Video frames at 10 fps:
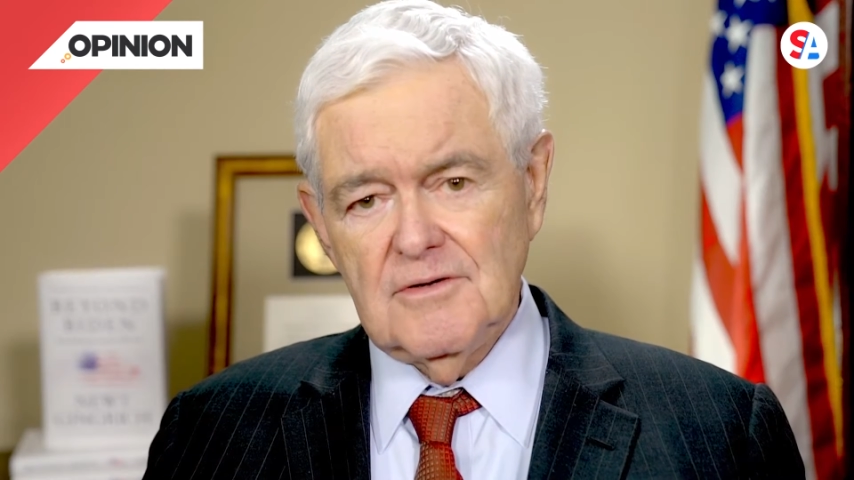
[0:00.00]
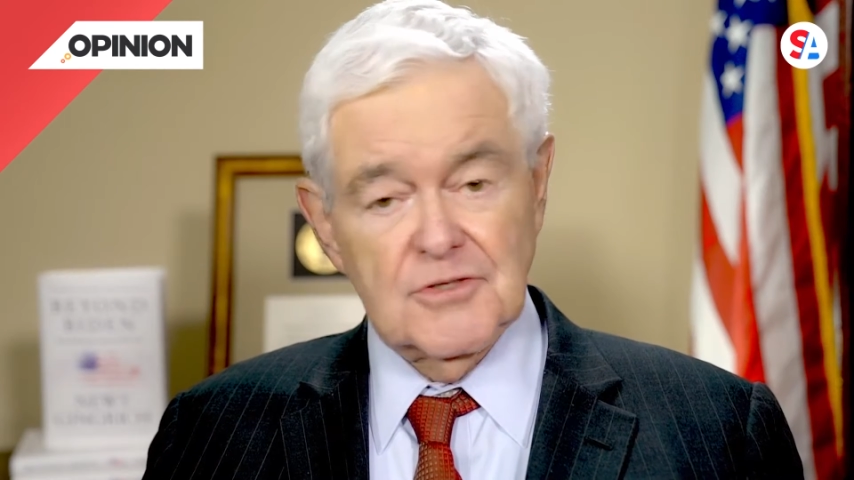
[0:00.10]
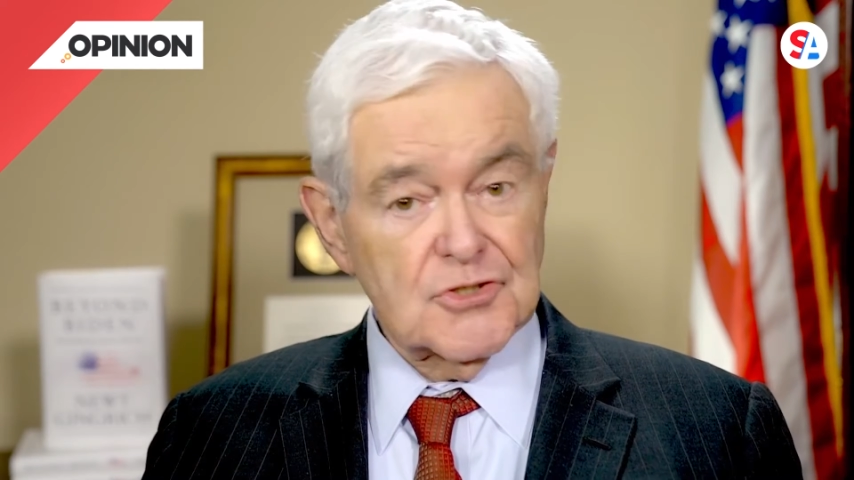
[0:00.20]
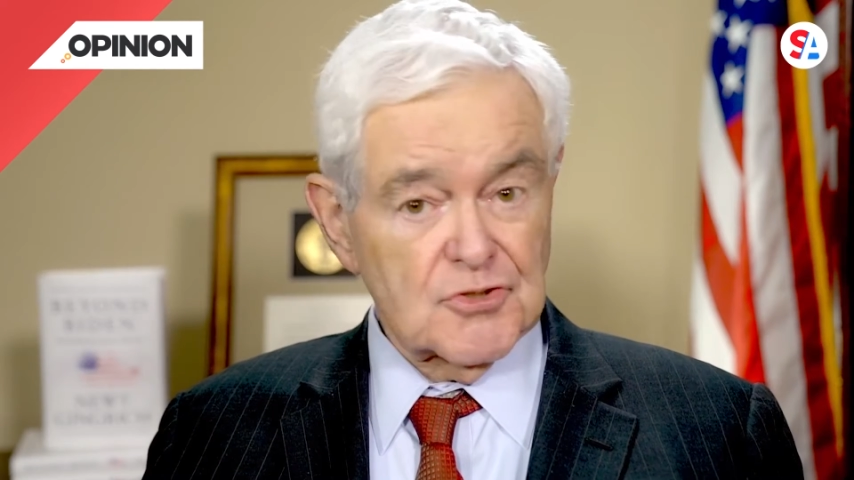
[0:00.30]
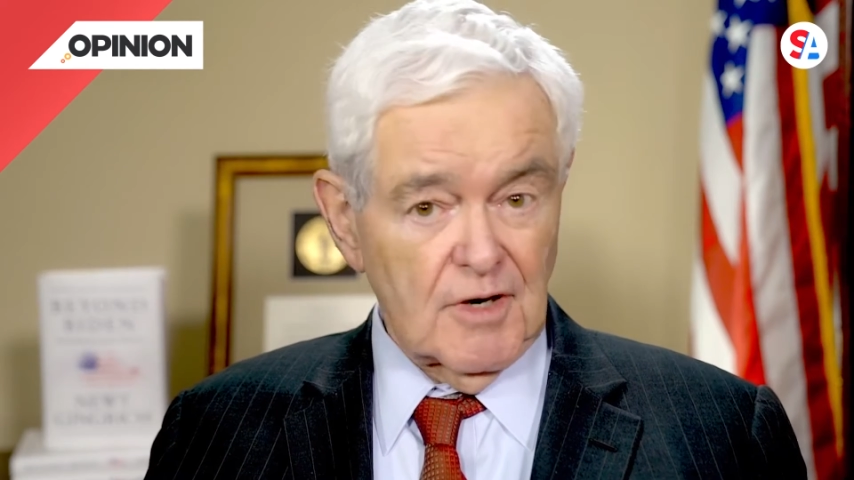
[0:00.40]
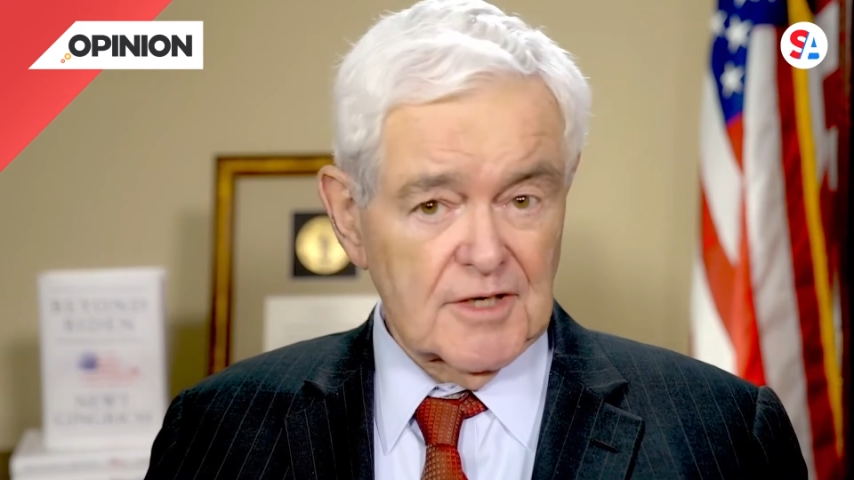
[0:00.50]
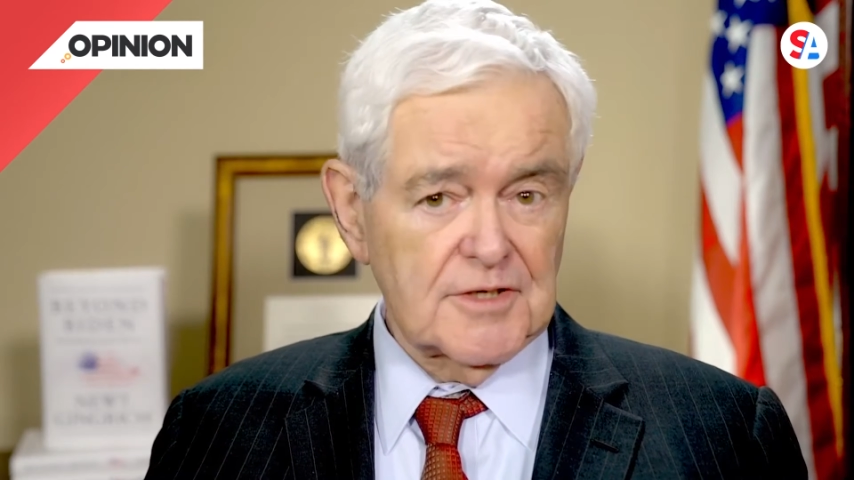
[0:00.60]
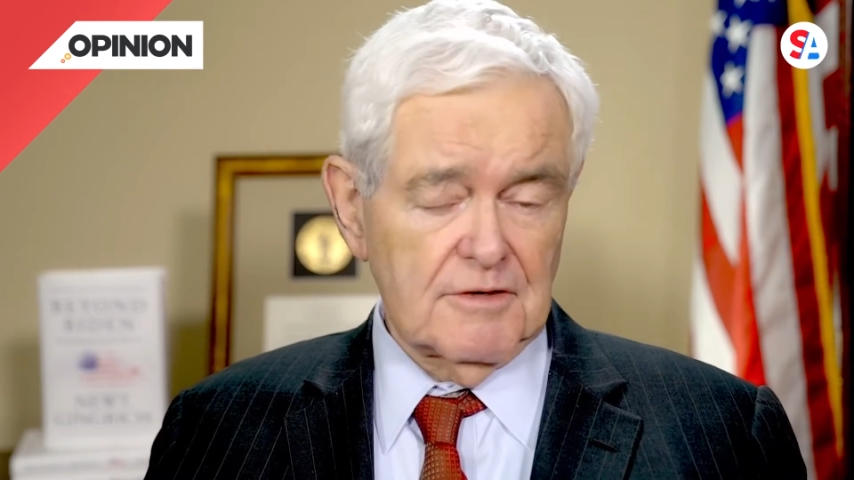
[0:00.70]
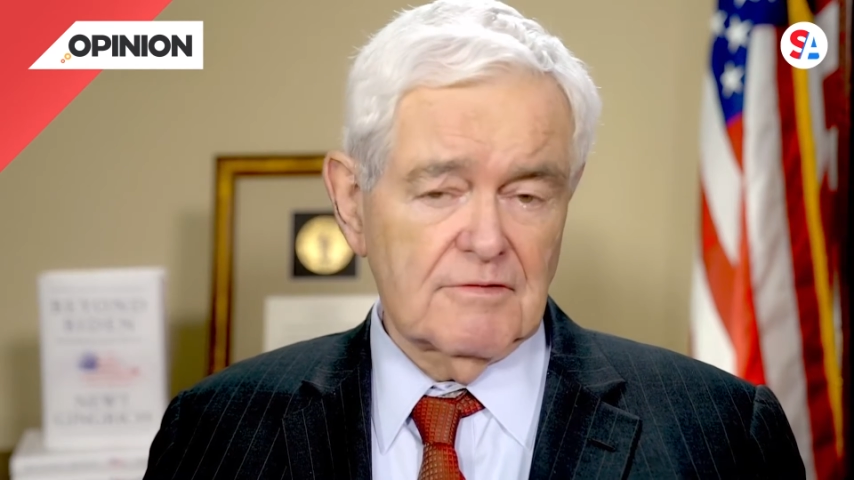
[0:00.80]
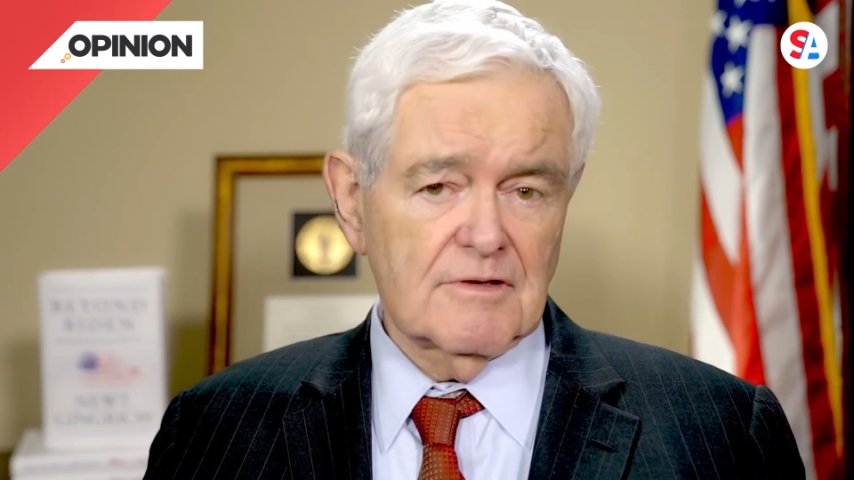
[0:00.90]

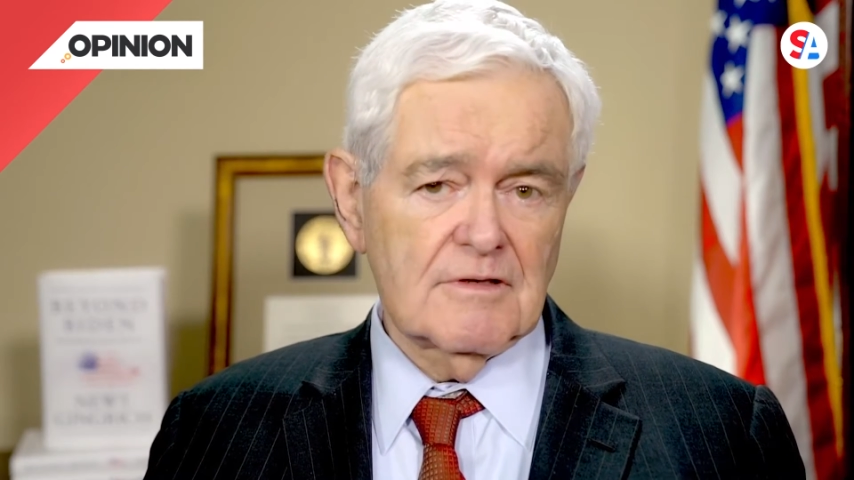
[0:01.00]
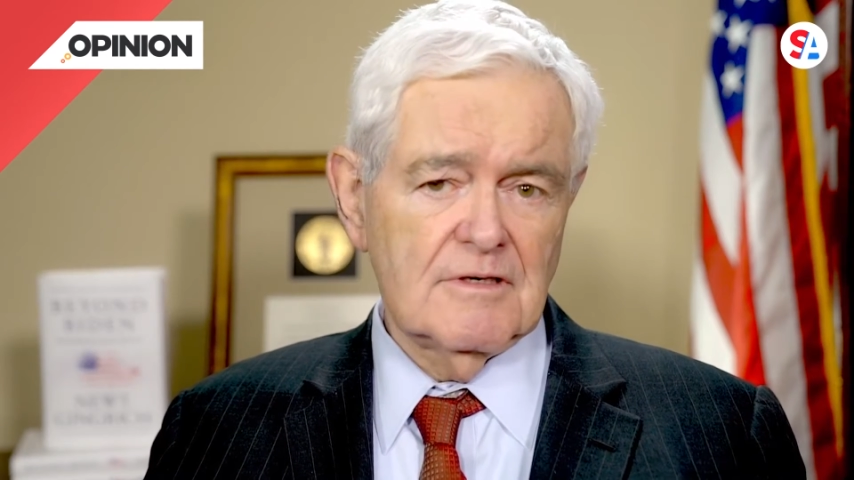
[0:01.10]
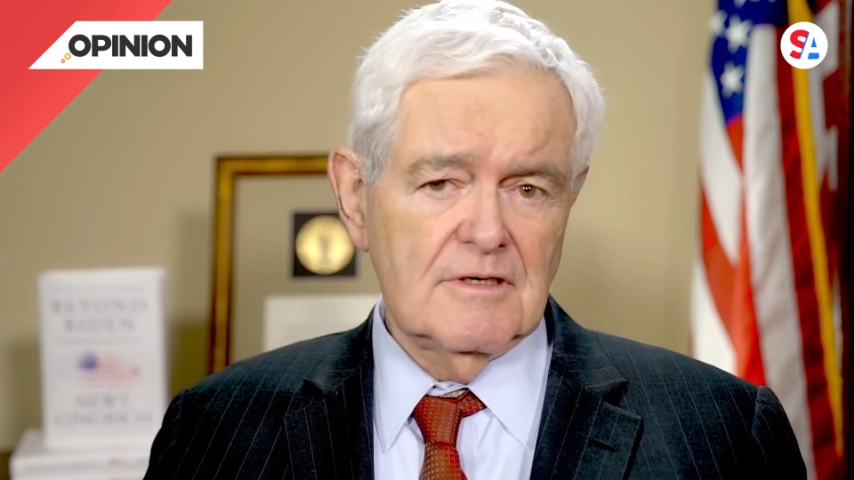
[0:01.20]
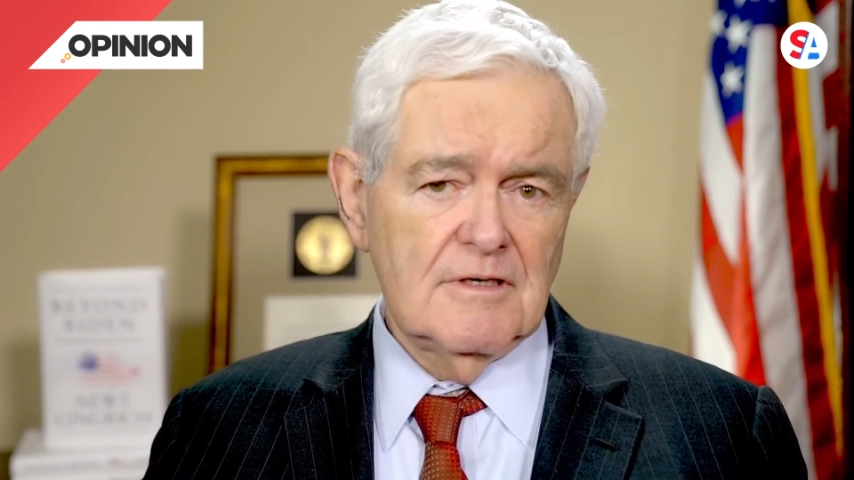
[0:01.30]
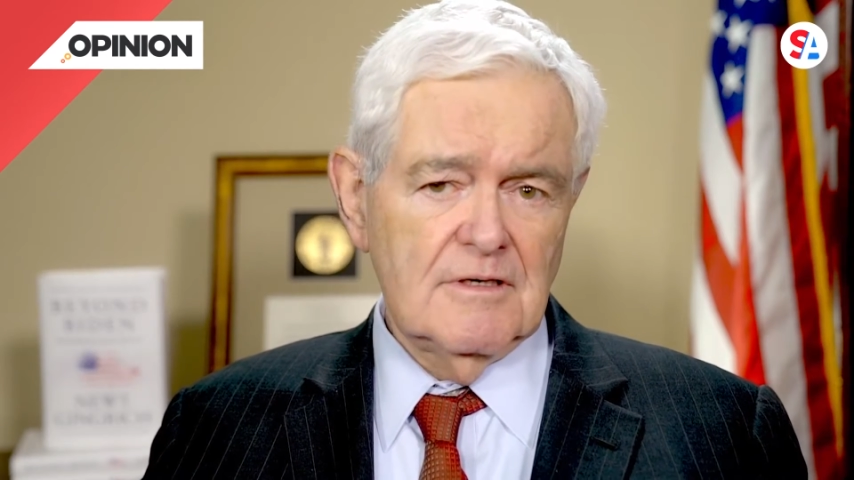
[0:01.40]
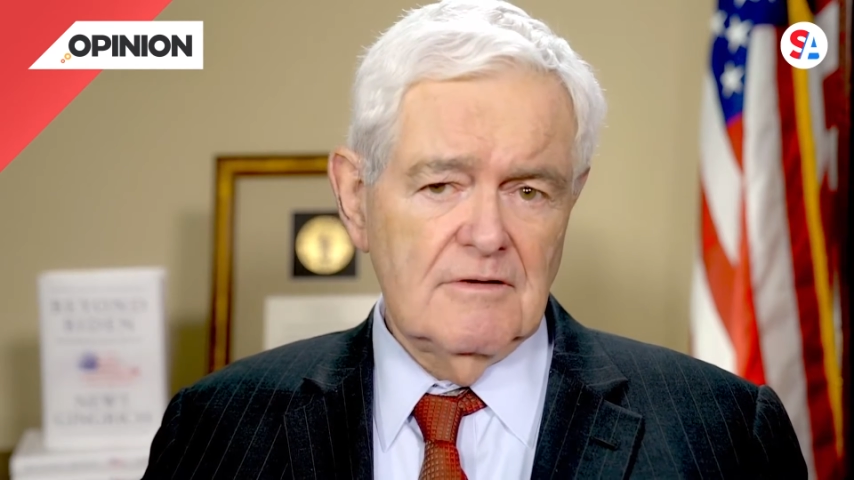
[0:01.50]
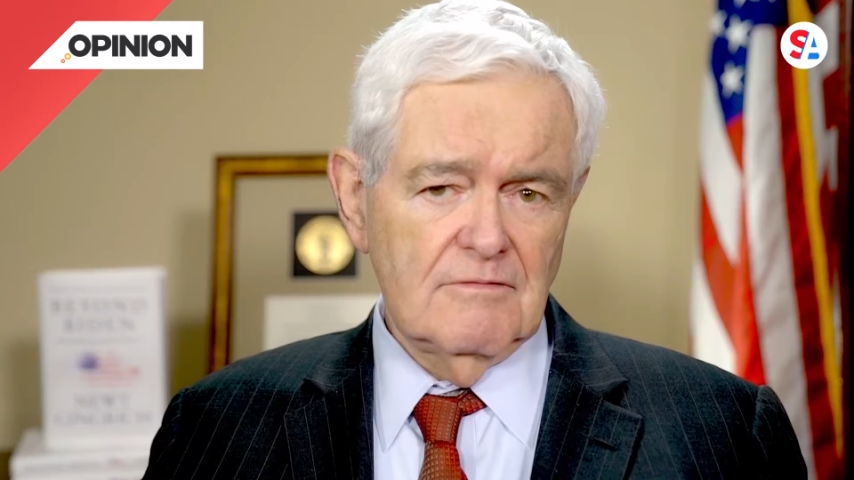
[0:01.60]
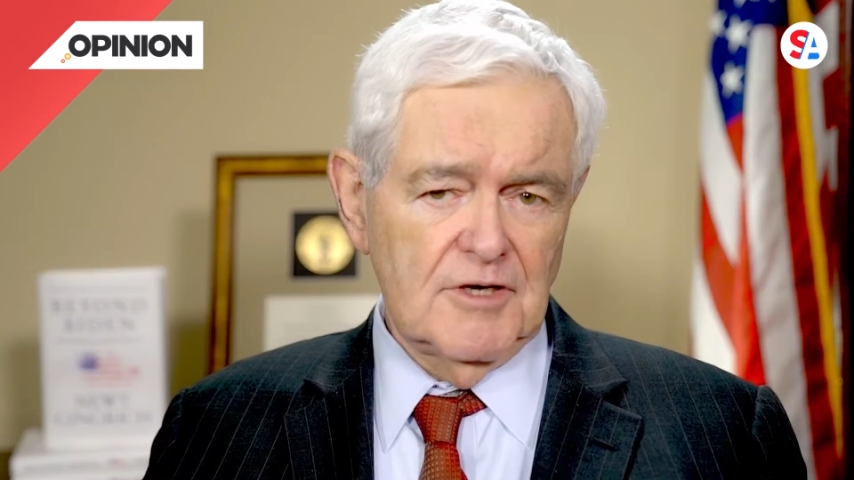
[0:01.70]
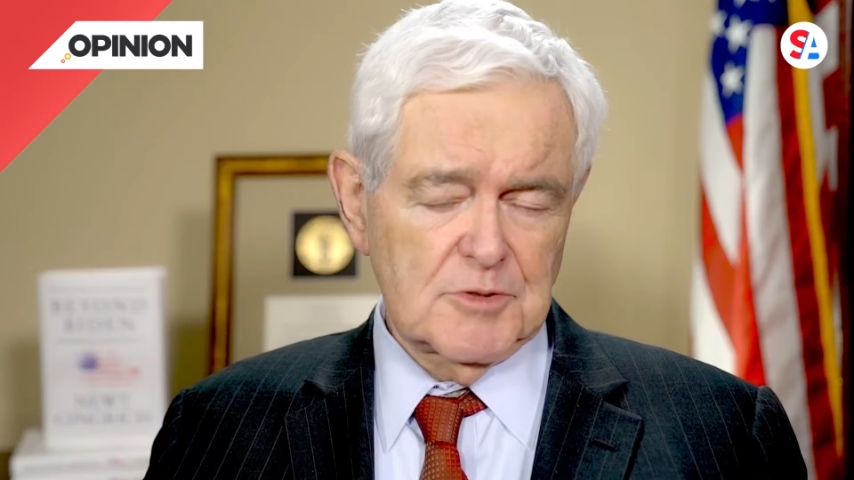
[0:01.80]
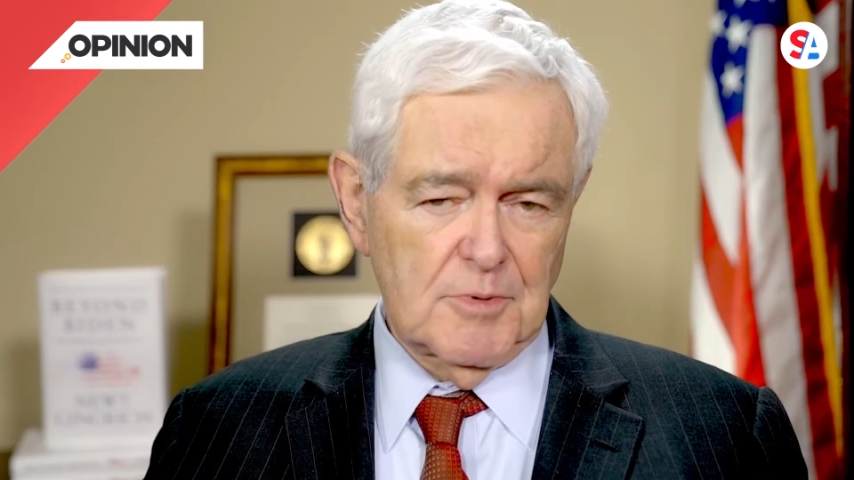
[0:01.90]
destructive
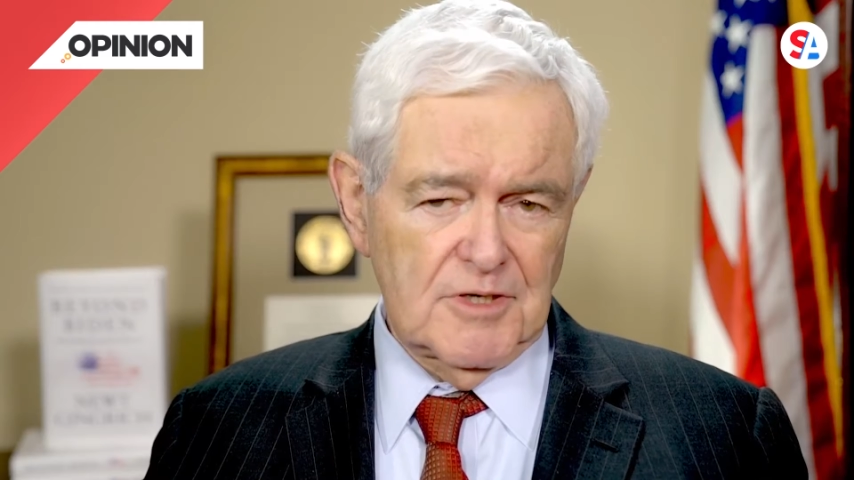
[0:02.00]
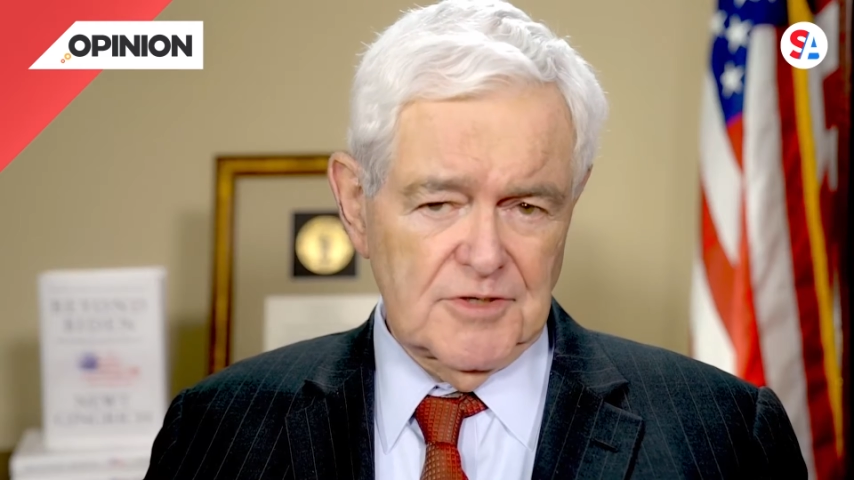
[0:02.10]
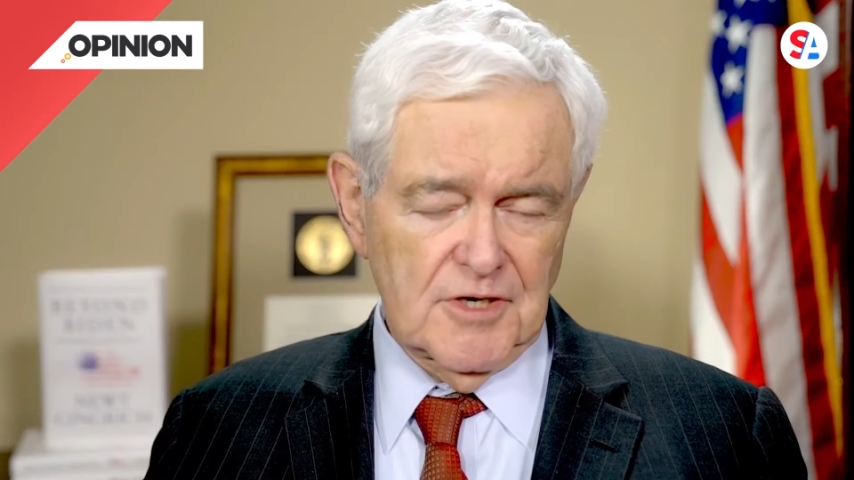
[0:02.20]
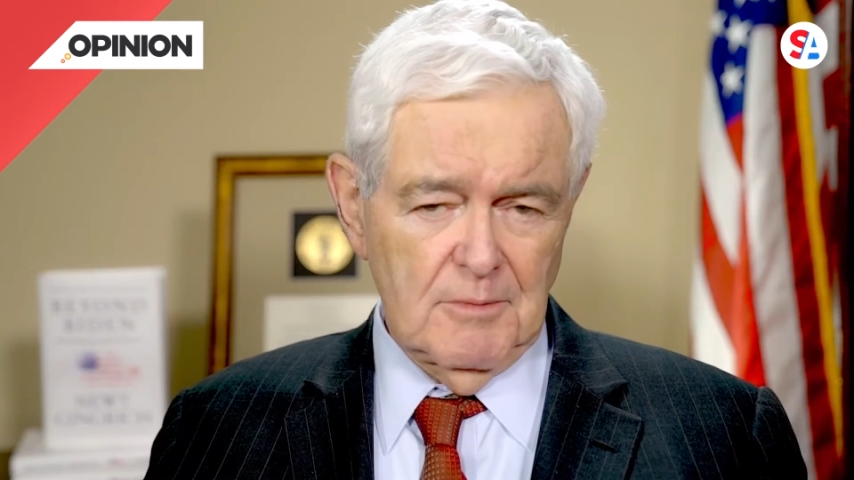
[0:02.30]
Vice President